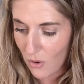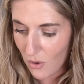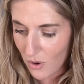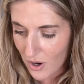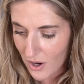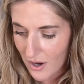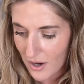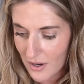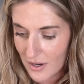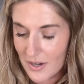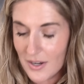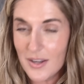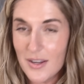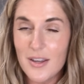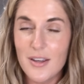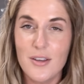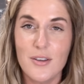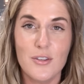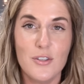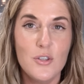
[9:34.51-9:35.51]
Or
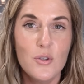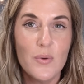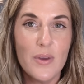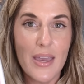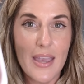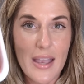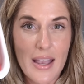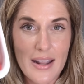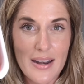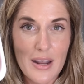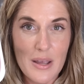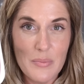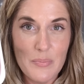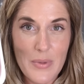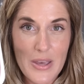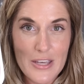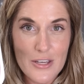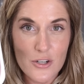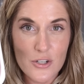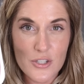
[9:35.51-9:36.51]
you can
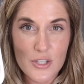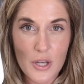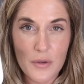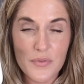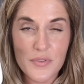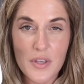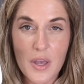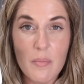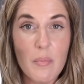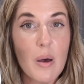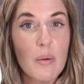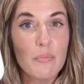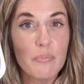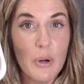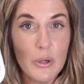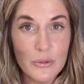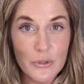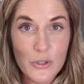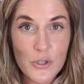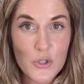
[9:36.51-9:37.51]
make yourself some
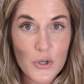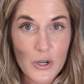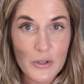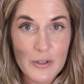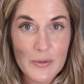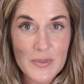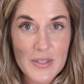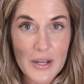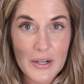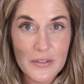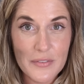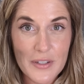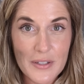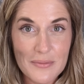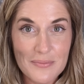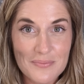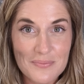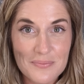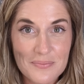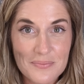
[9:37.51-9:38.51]
boneless short ribs out of it.